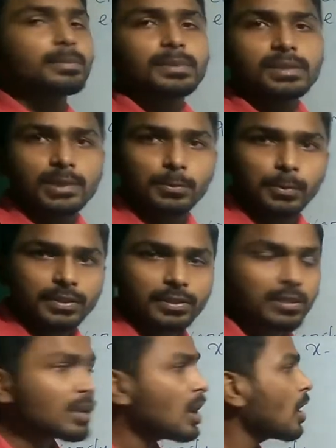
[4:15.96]
of this
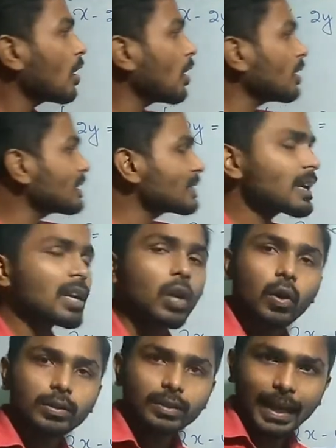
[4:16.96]
equation or these are
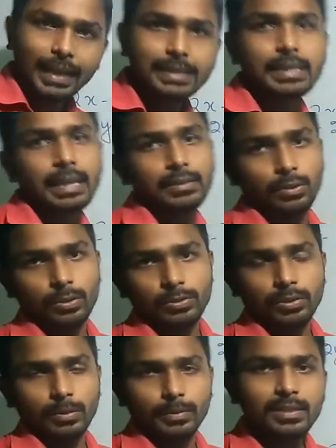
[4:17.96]
not the exact
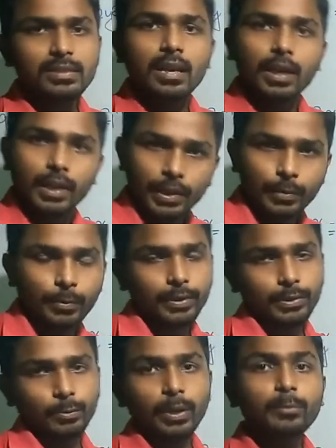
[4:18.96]
solution of this
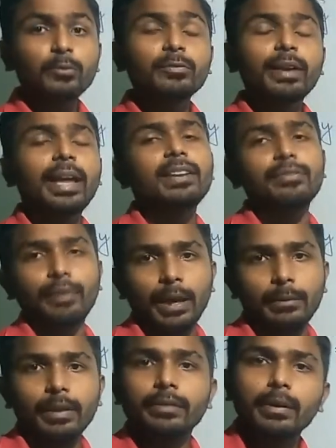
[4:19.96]
equation. We have to
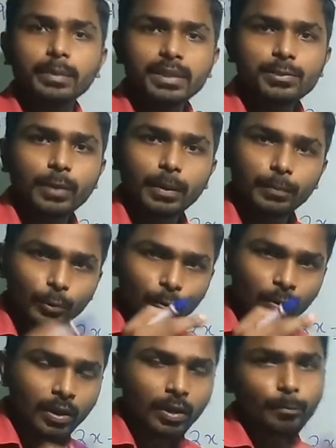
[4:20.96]
verify. Verify means we have
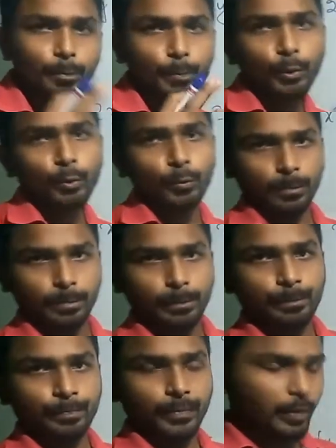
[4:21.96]
to
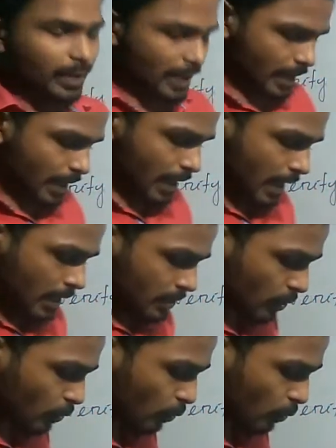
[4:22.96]
prove. Okay. So